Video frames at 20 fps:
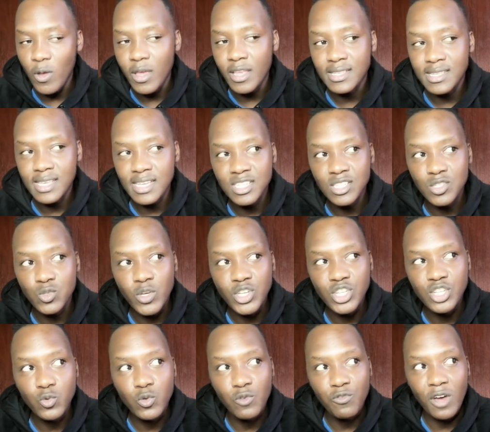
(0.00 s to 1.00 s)
in such a
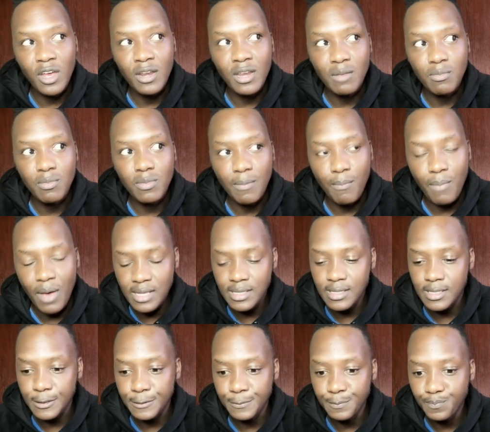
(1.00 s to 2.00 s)
situation, you find that the
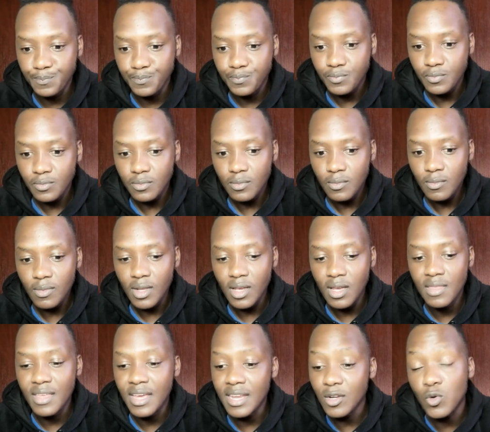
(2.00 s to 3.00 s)
person
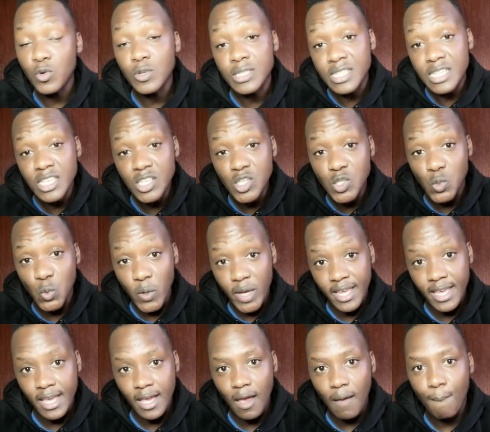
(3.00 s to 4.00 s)
then continues
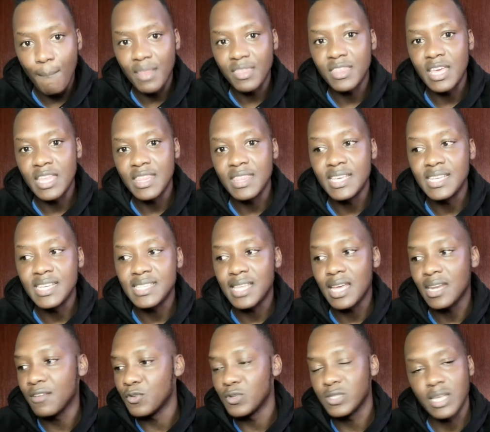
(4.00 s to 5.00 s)
working, but then they
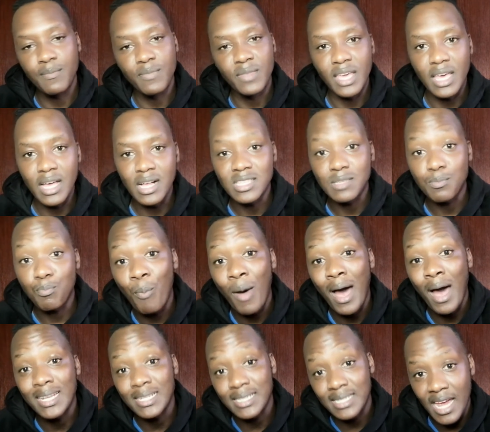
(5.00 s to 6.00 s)
study for something else
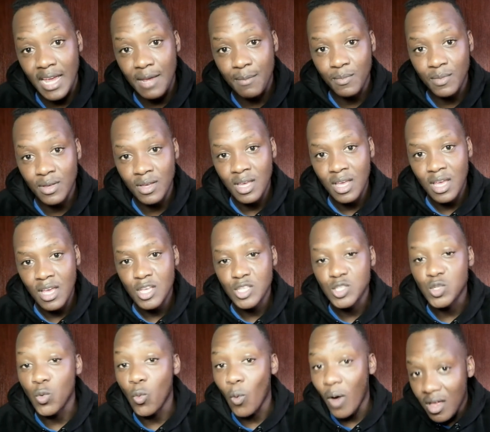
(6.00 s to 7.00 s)
part-time.
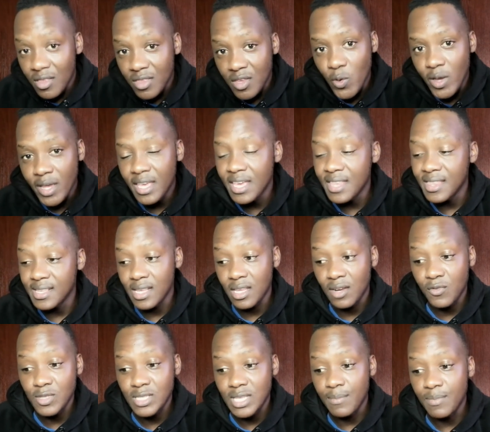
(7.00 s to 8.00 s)
So while they're working, they
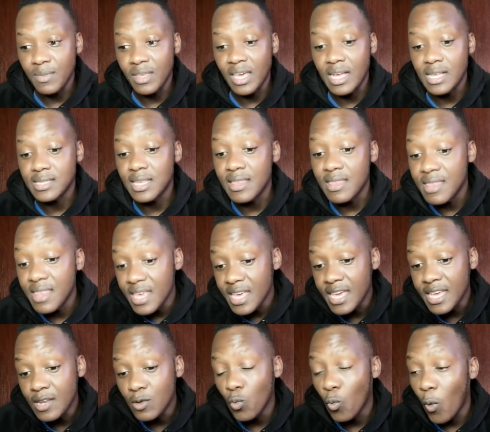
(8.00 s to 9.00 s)
study for something else. And
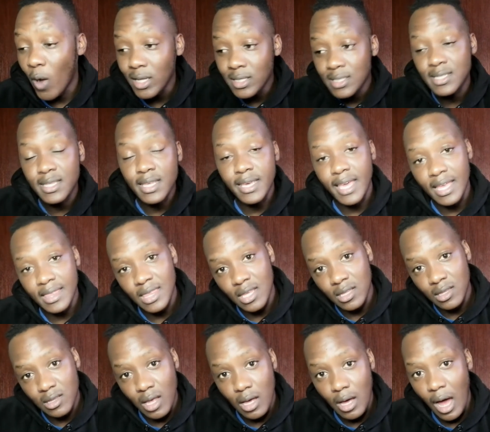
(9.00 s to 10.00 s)
then once they get
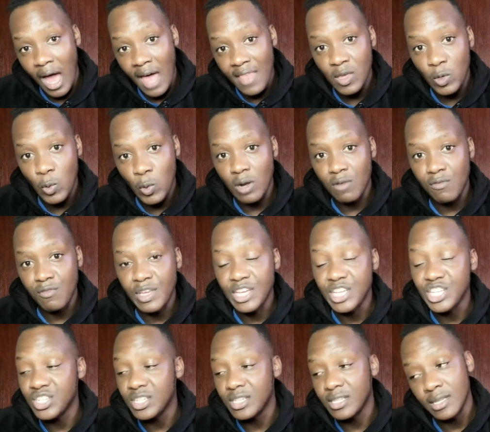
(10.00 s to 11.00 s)
that other
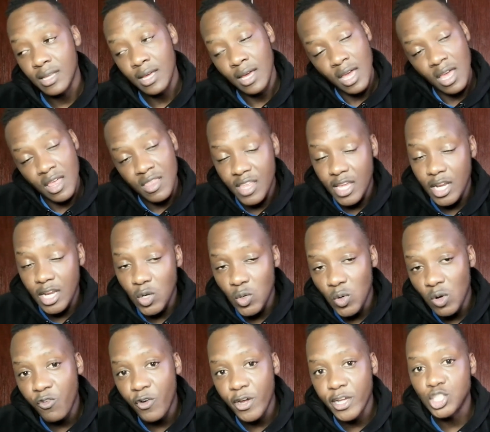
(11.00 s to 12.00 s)
qualification, they
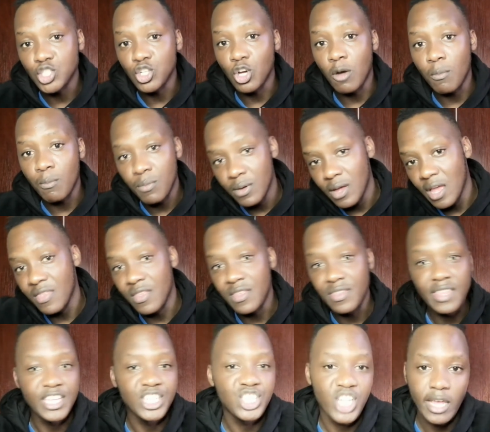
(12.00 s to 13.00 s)
look for a job and then
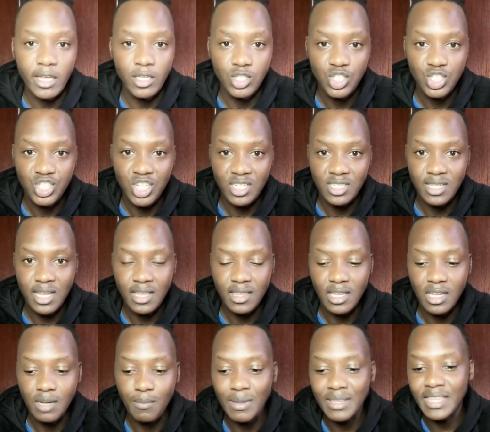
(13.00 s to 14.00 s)
they change just like
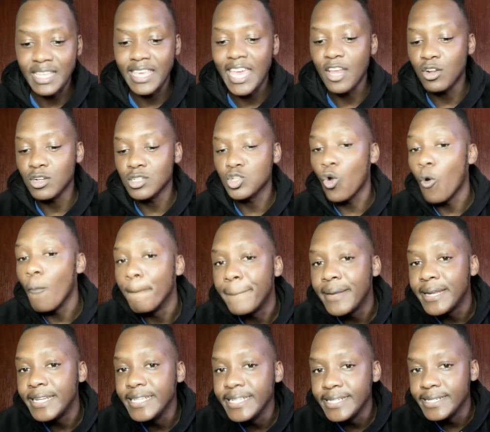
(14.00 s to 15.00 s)
that. But they cannot
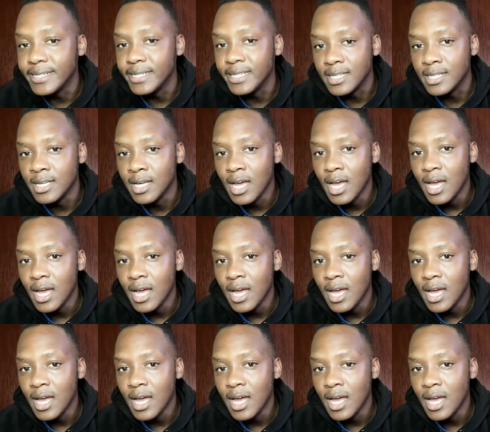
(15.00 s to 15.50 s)
completely,